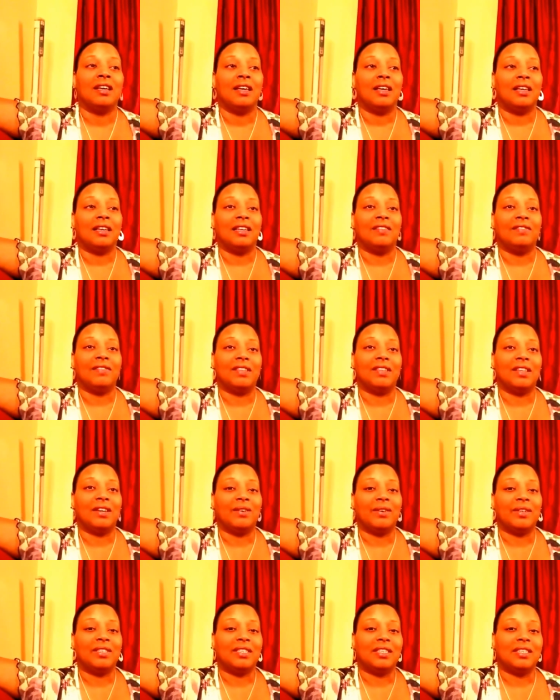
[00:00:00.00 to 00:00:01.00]
And even
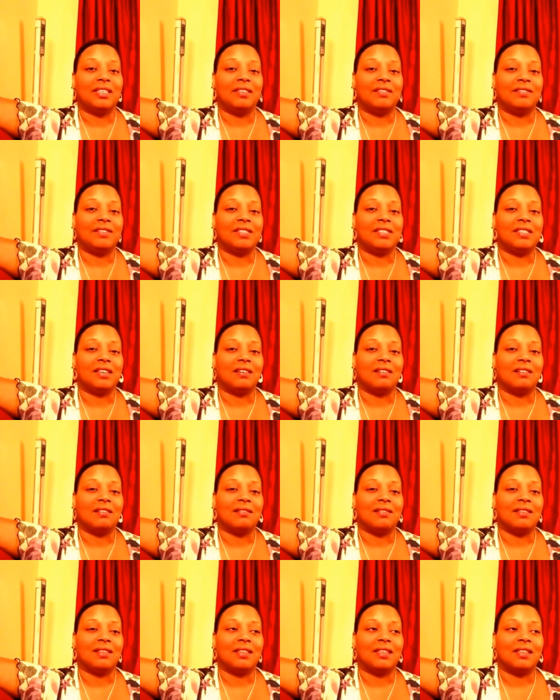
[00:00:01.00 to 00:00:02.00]
though it didn't
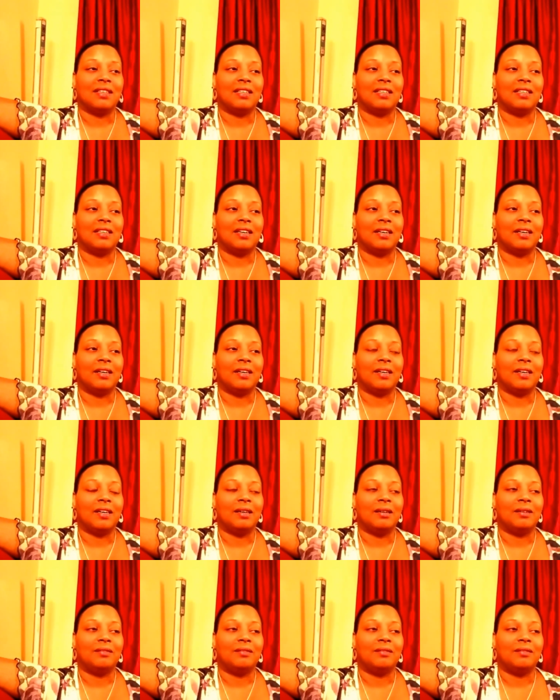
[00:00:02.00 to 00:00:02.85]
result in uh,